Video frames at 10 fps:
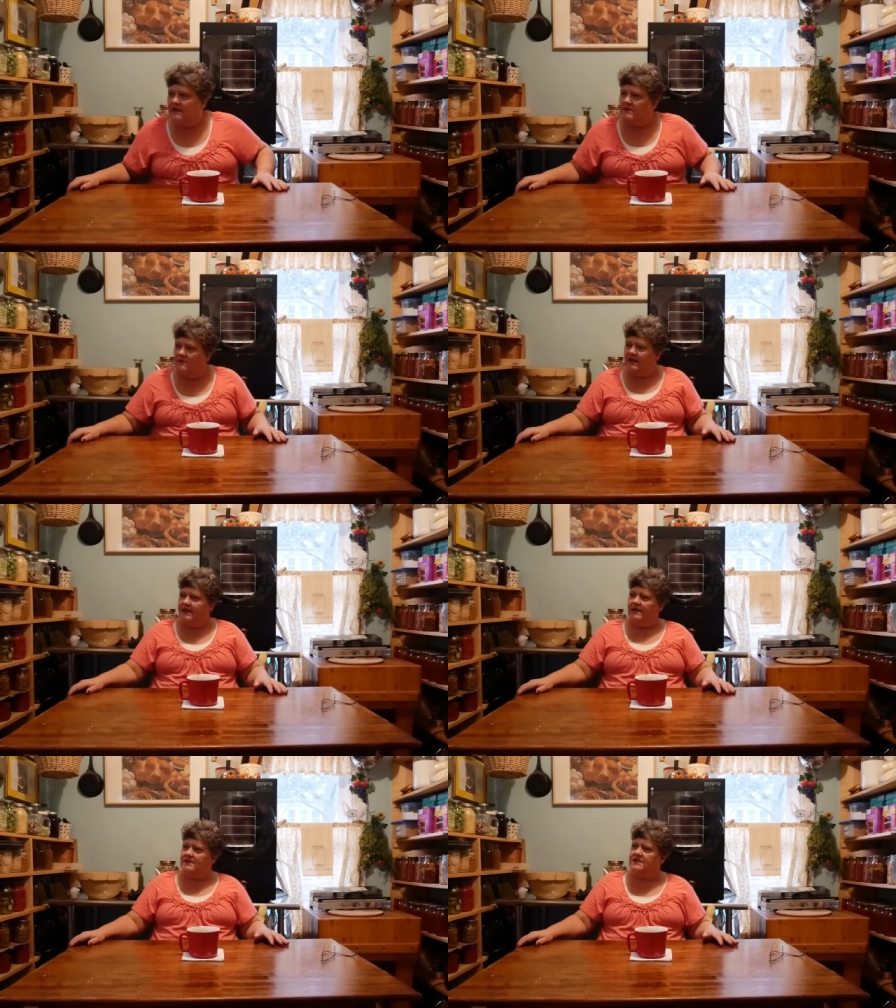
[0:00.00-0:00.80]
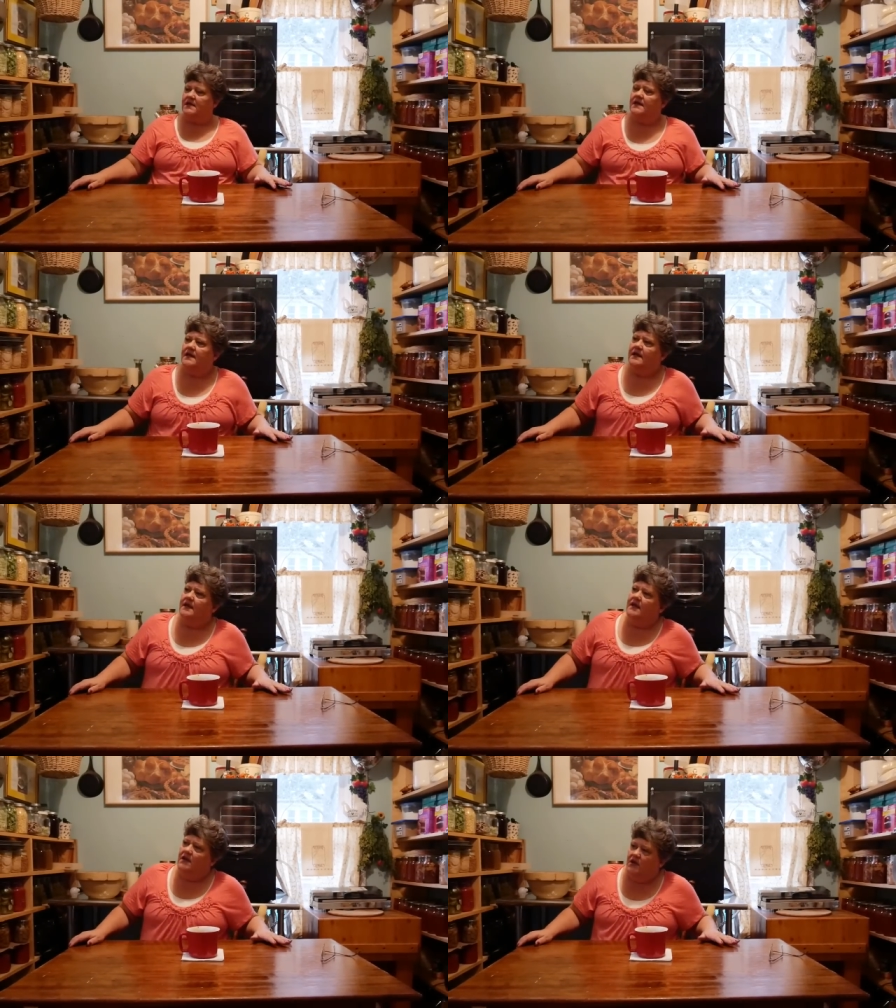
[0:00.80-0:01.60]
I don't know what it is.
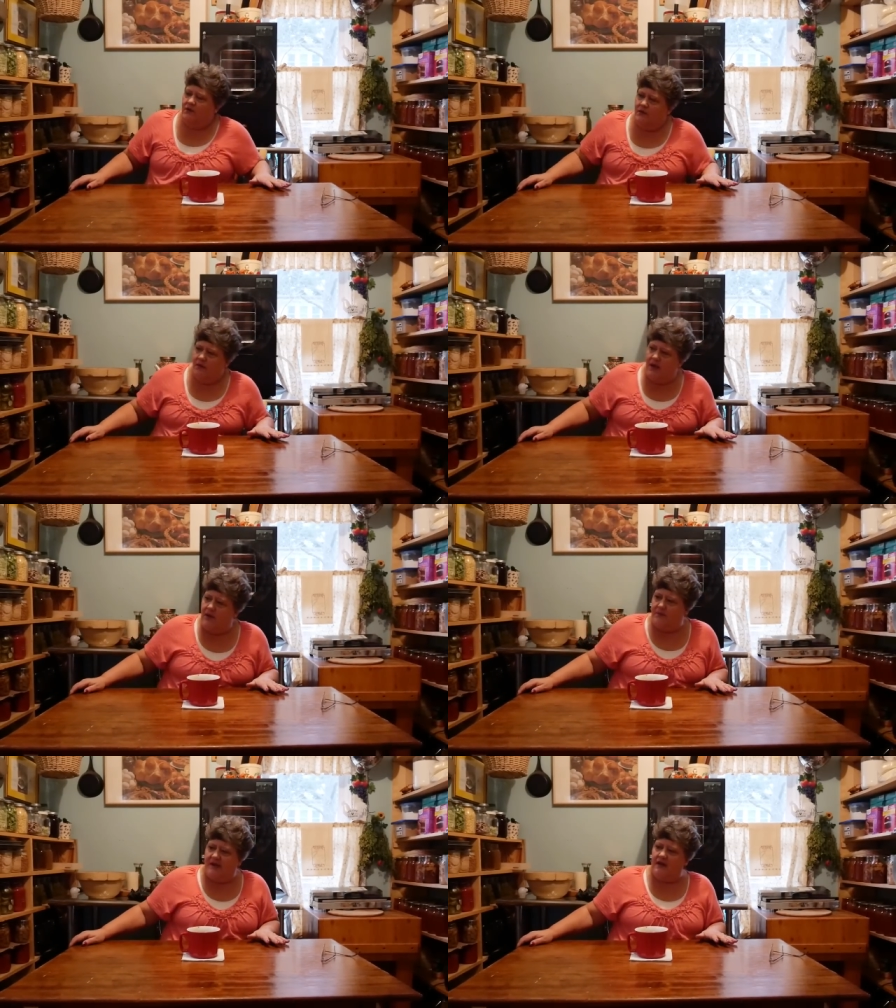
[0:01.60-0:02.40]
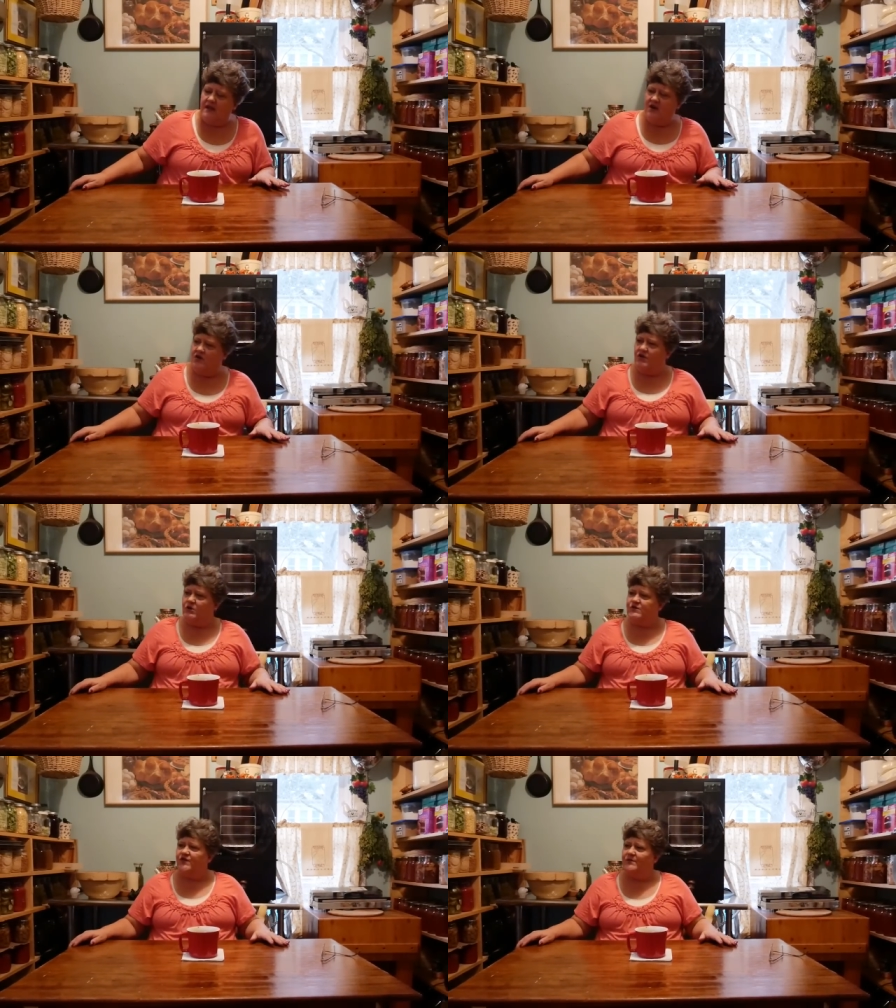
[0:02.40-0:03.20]
But, you know,
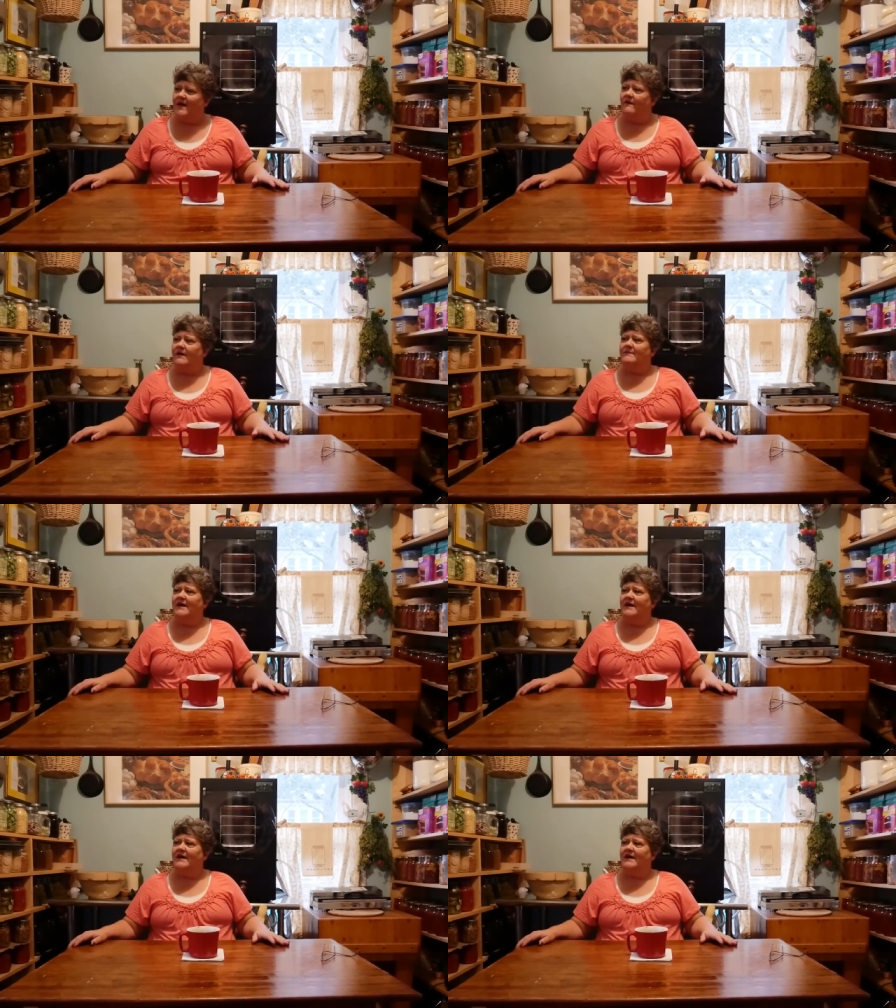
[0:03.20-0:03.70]
years from now, I